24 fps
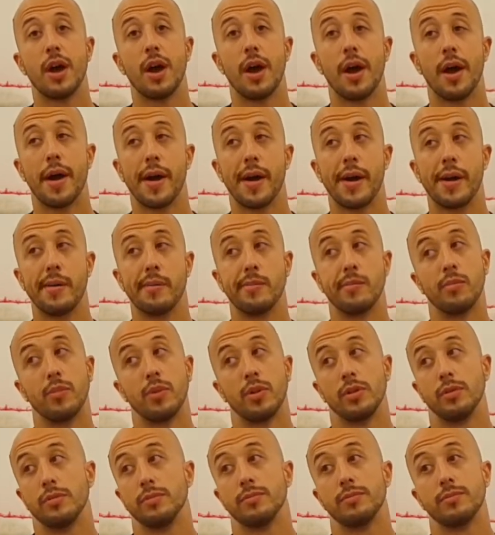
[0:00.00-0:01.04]

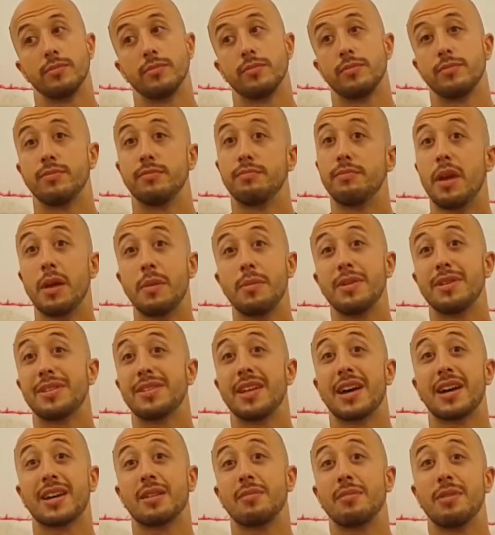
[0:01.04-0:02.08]
Well, maybe it's
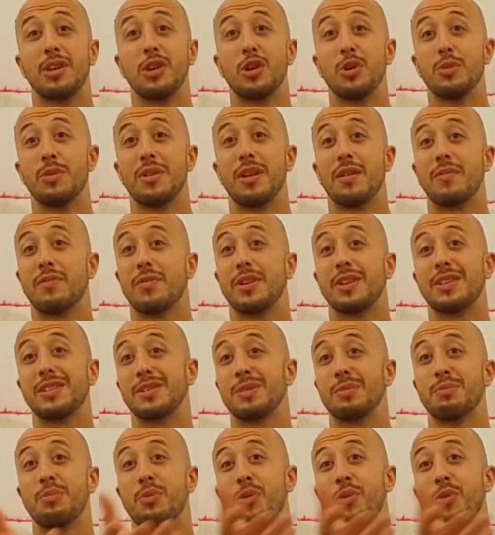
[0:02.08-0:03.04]
not going to be human effort at some